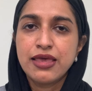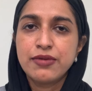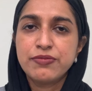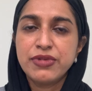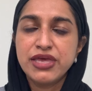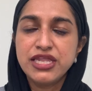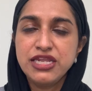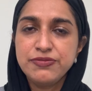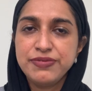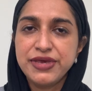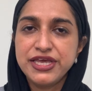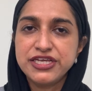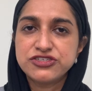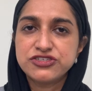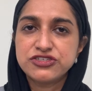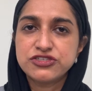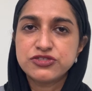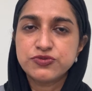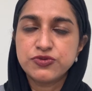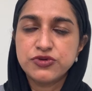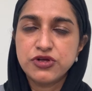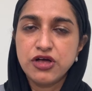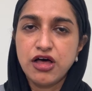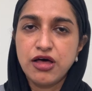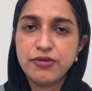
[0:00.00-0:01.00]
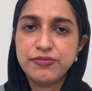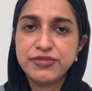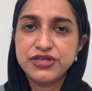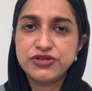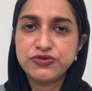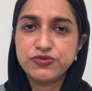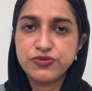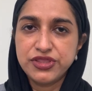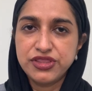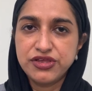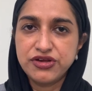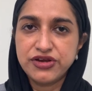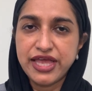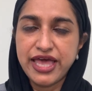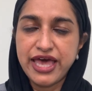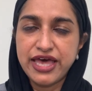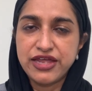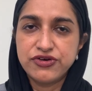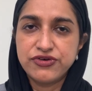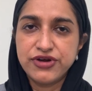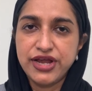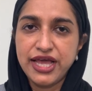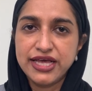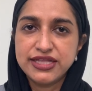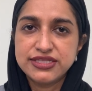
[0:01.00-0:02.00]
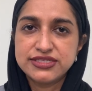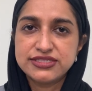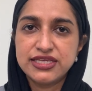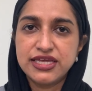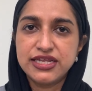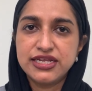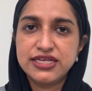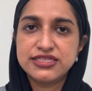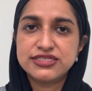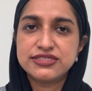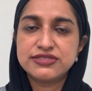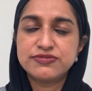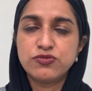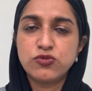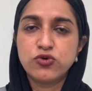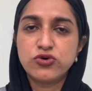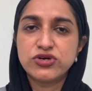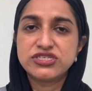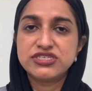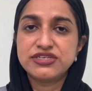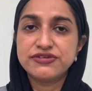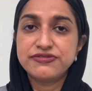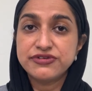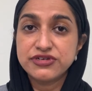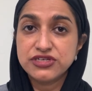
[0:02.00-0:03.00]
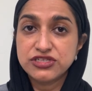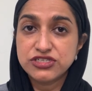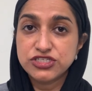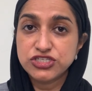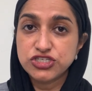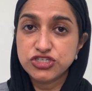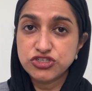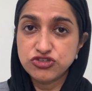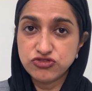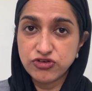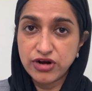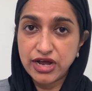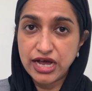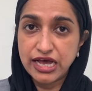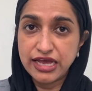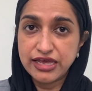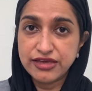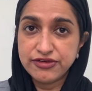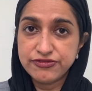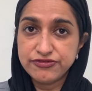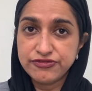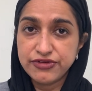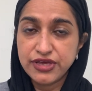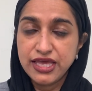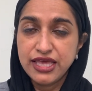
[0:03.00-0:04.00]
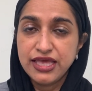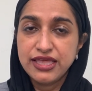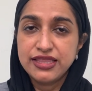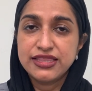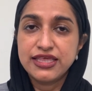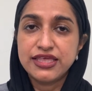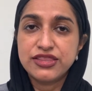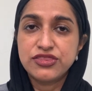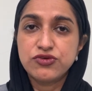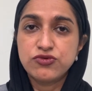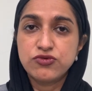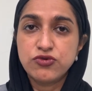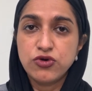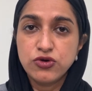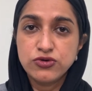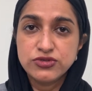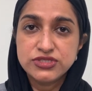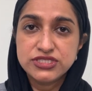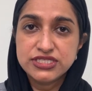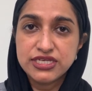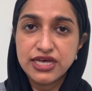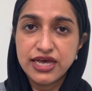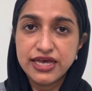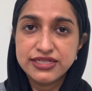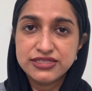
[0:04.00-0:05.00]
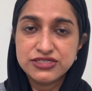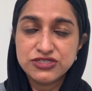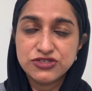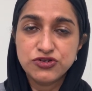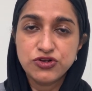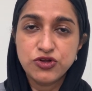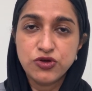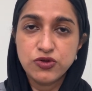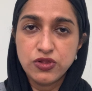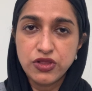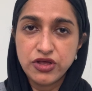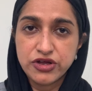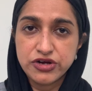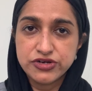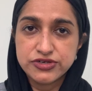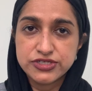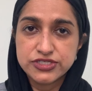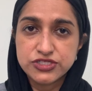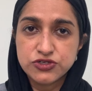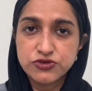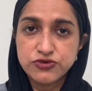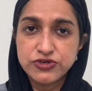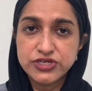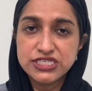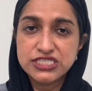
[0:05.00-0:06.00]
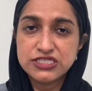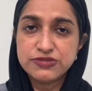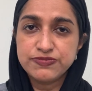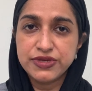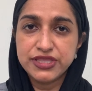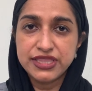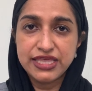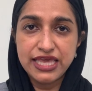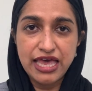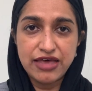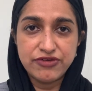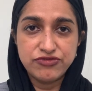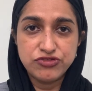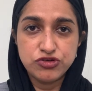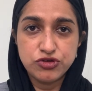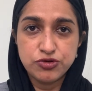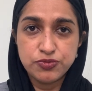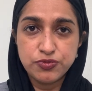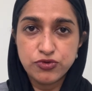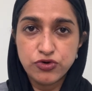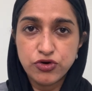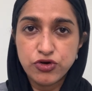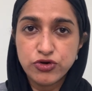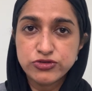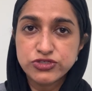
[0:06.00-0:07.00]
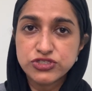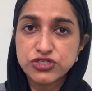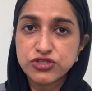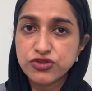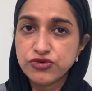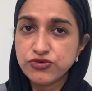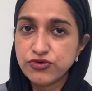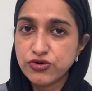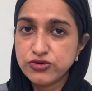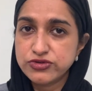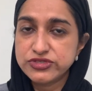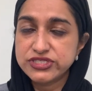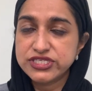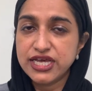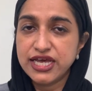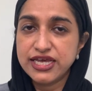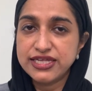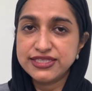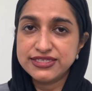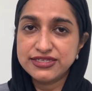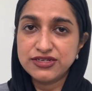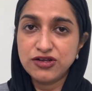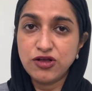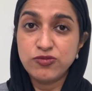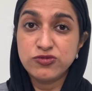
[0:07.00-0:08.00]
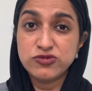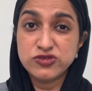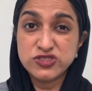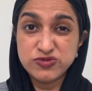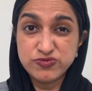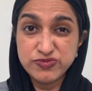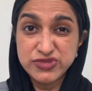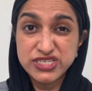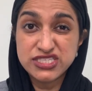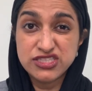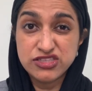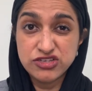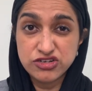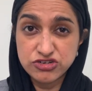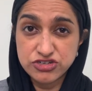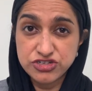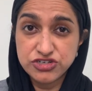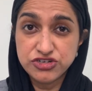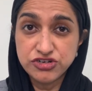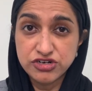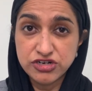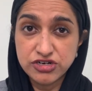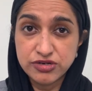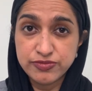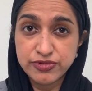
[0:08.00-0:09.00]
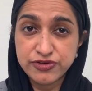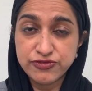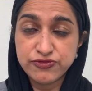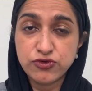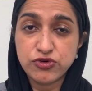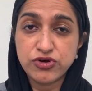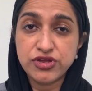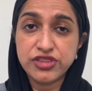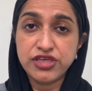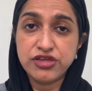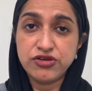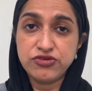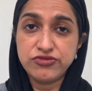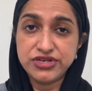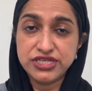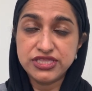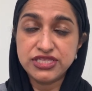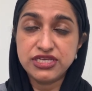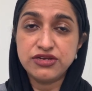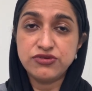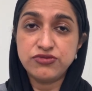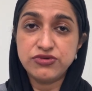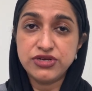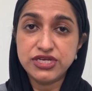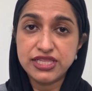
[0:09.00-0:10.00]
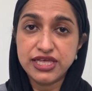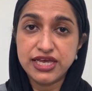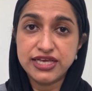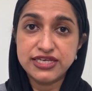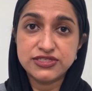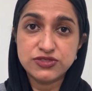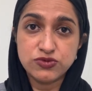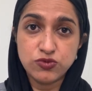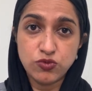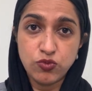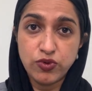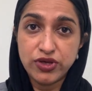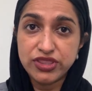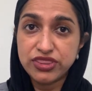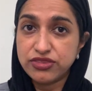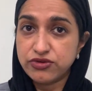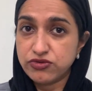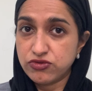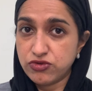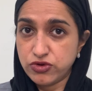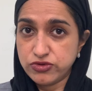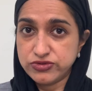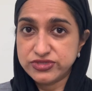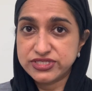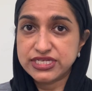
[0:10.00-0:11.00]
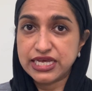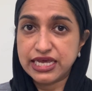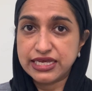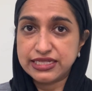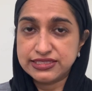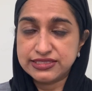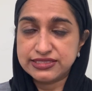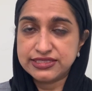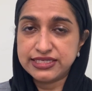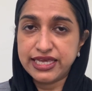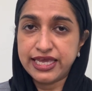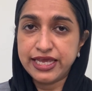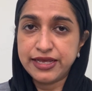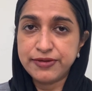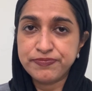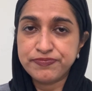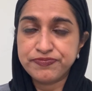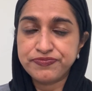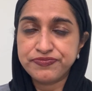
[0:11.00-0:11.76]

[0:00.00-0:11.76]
Many patients will comment with their cataracts that it's more difficult to drive, that the road signs are no longer as crisp and they have to approach the road signs and almost miss their turn before they really realize what the road signs say.